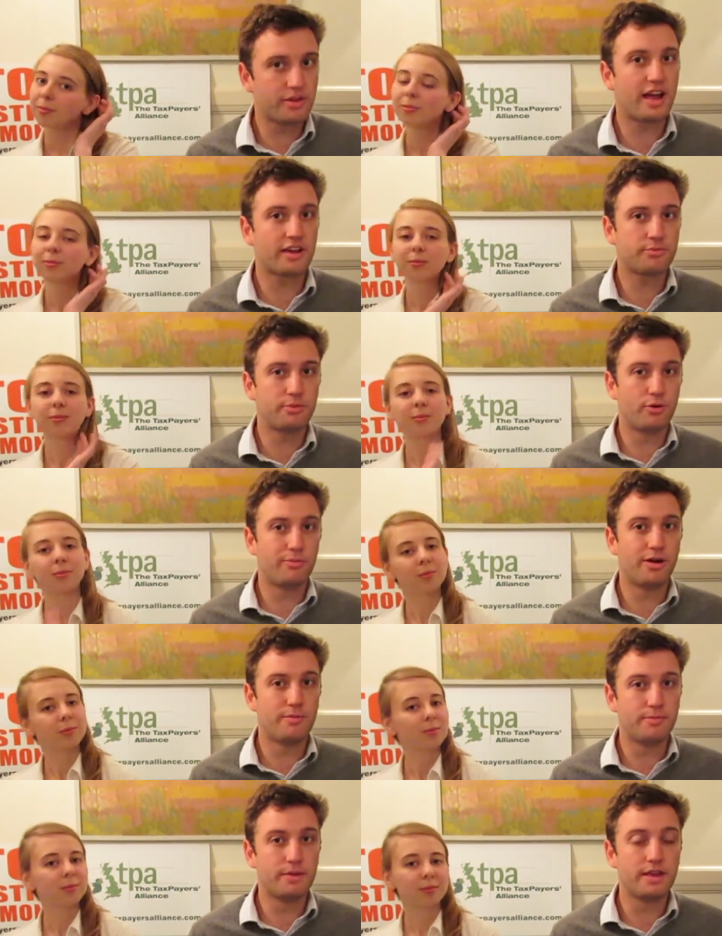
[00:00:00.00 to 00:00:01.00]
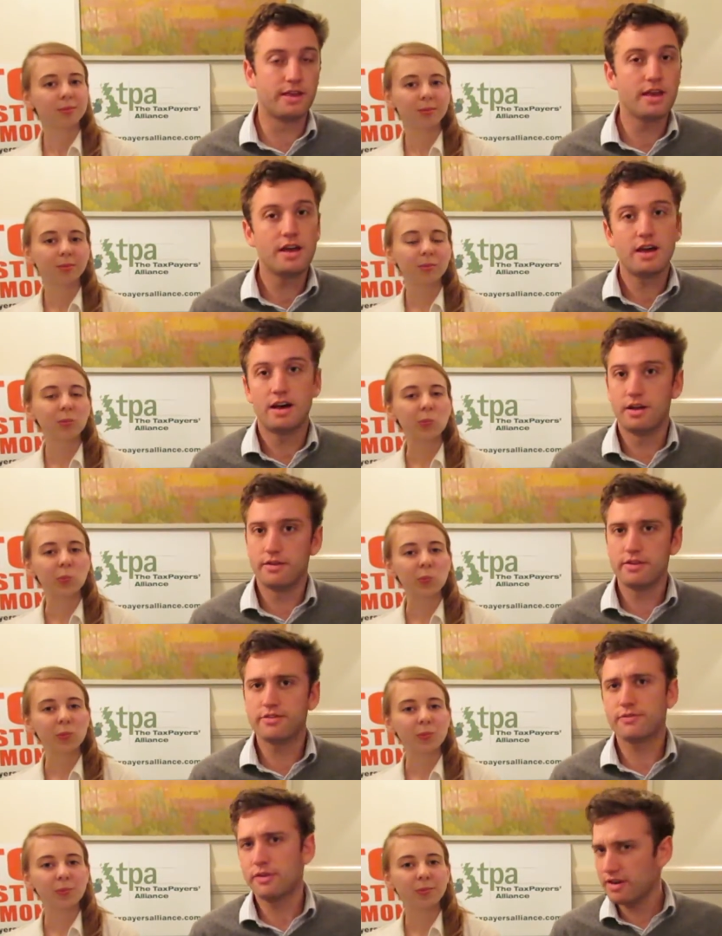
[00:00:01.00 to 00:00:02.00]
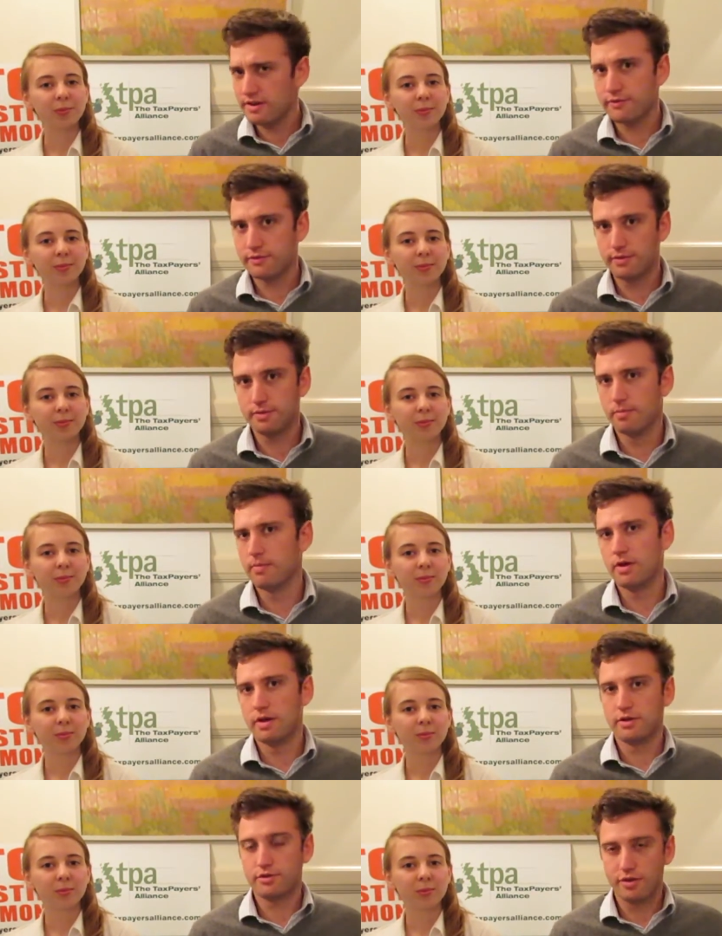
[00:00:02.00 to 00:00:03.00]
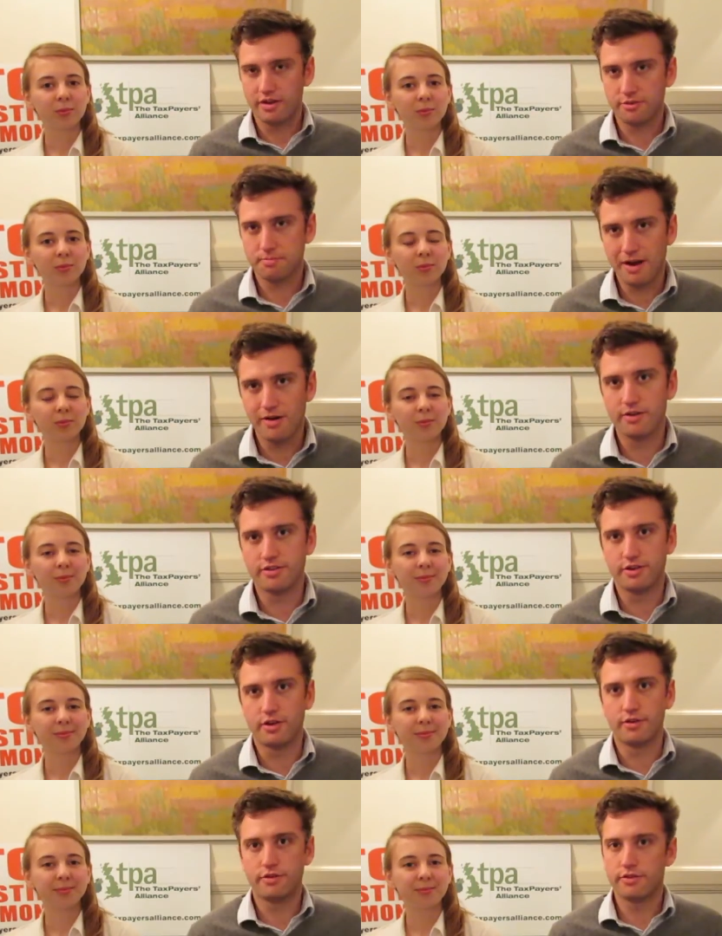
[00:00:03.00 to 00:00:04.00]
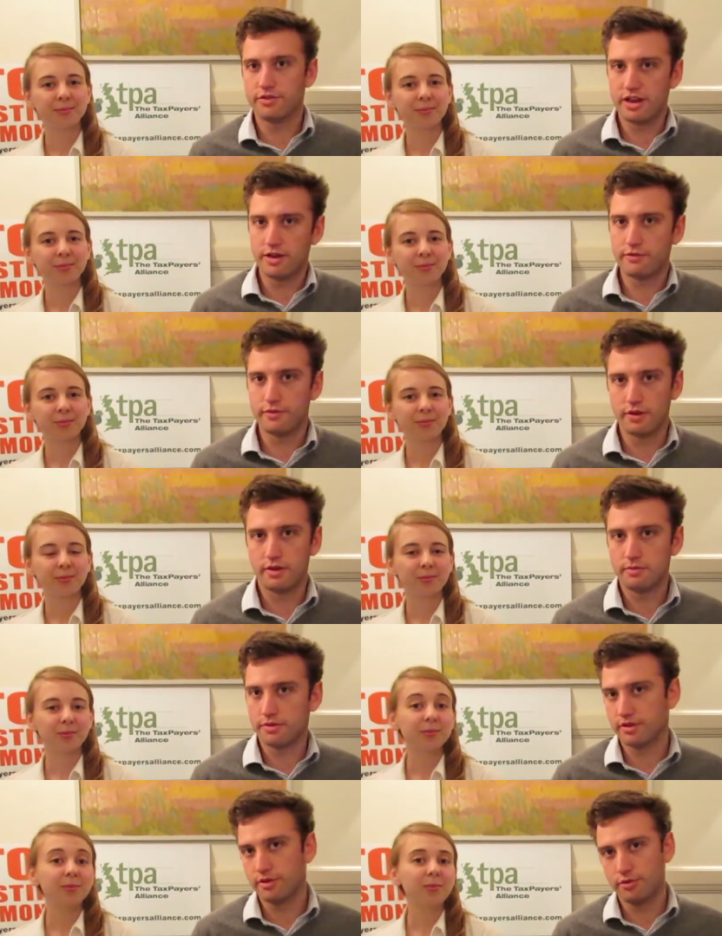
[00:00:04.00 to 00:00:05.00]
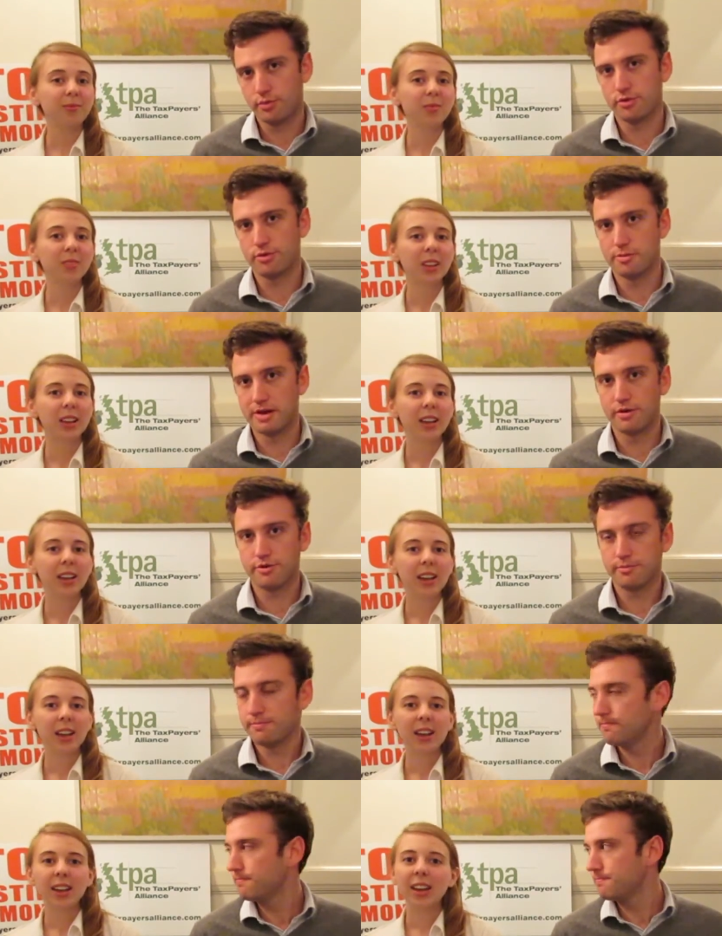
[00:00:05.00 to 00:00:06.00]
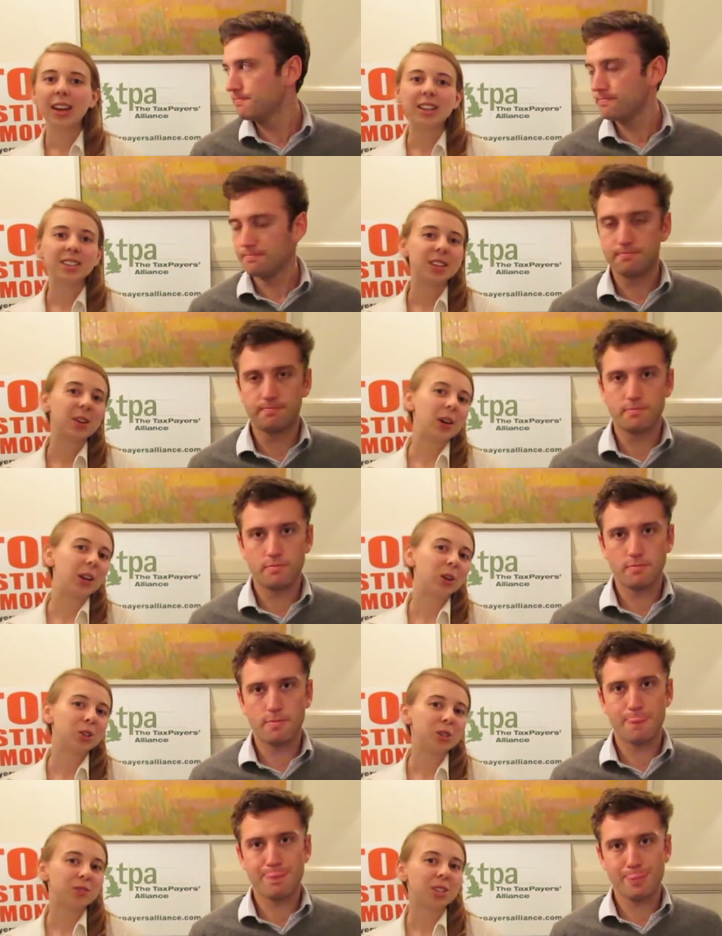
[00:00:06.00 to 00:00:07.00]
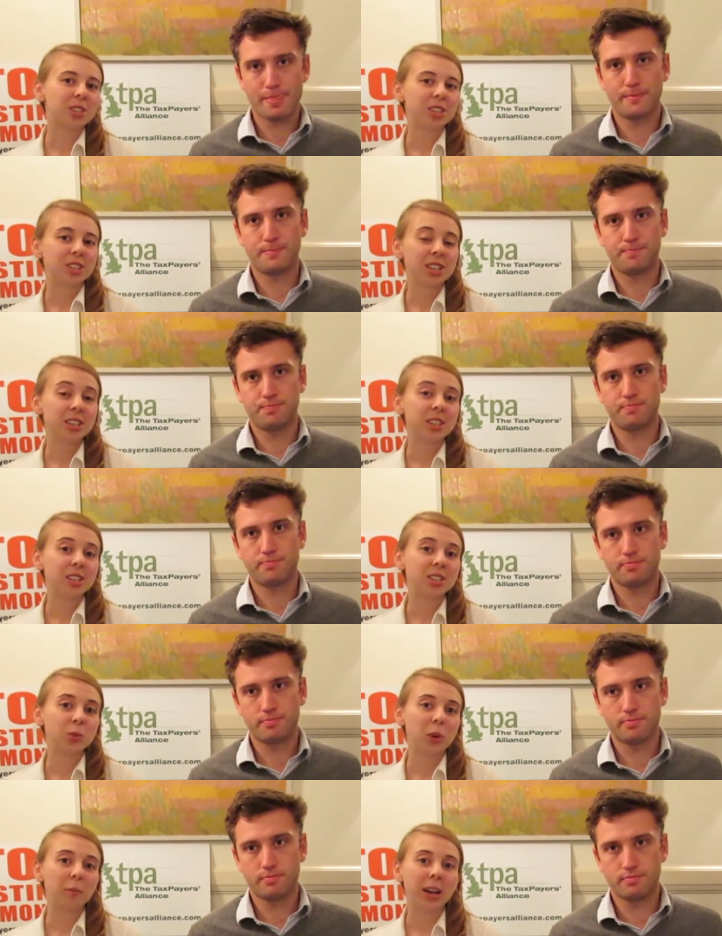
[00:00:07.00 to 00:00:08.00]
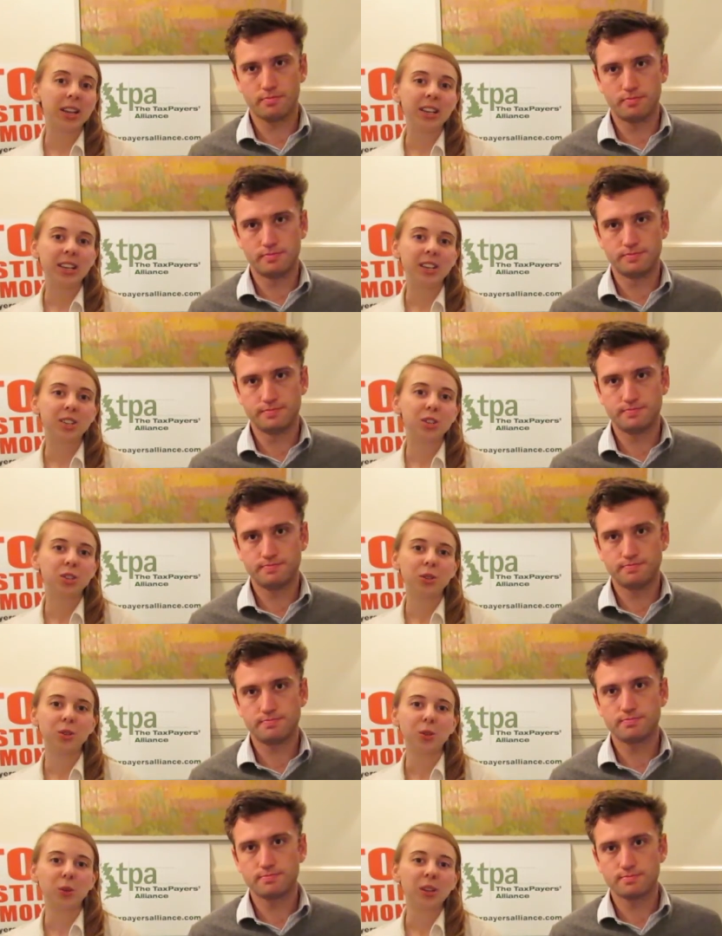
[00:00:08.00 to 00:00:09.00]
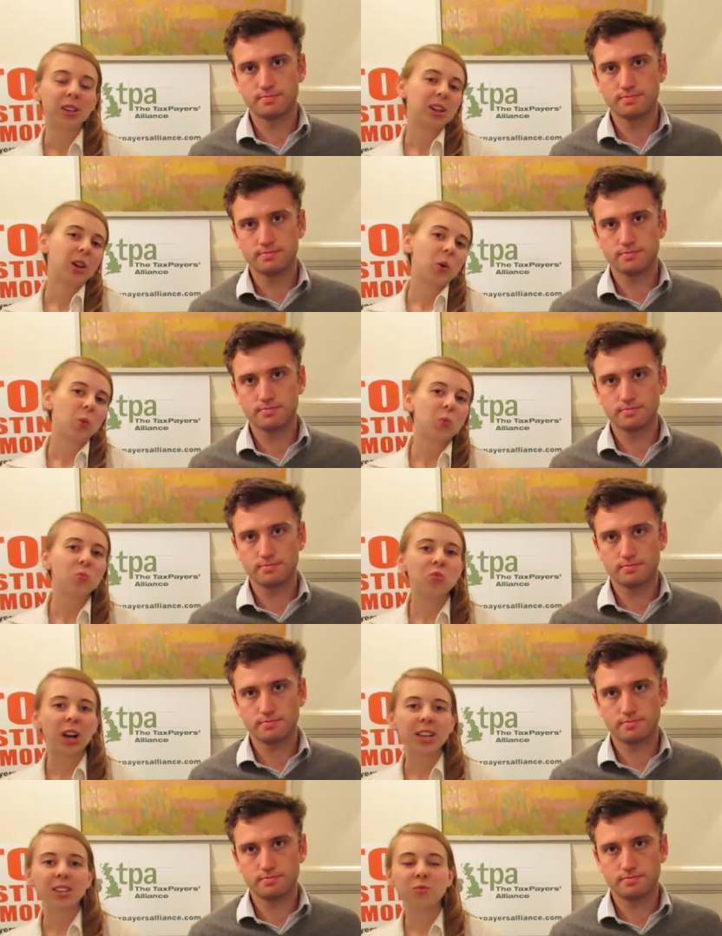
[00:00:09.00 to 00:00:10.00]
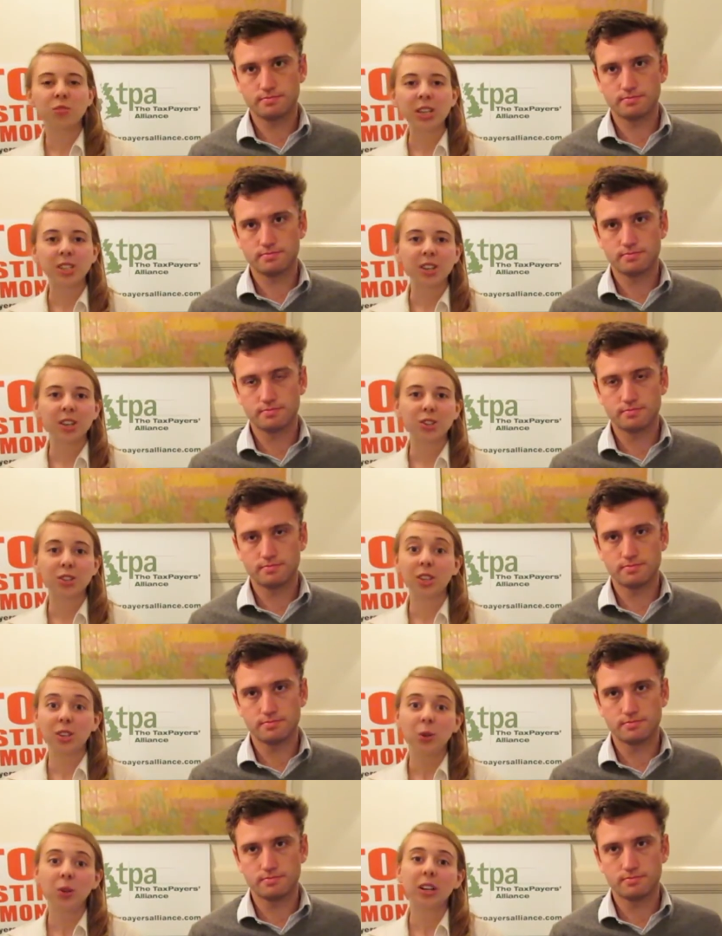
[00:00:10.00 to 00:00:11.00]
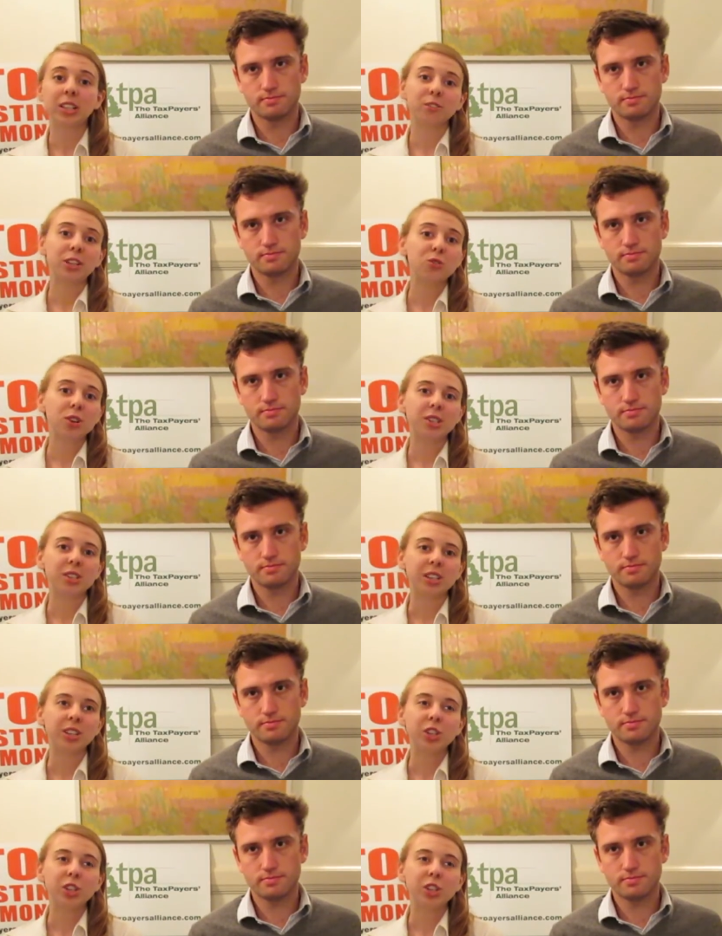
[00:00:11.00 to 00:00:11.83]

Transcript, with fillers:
Speaker 1: tax bill might be. And these are very different than the transparency notes that Jennifer is going to talk to you about.
Speaker 2: Yeah, so a lot of the statistics that we might need to write research that you guys are interested in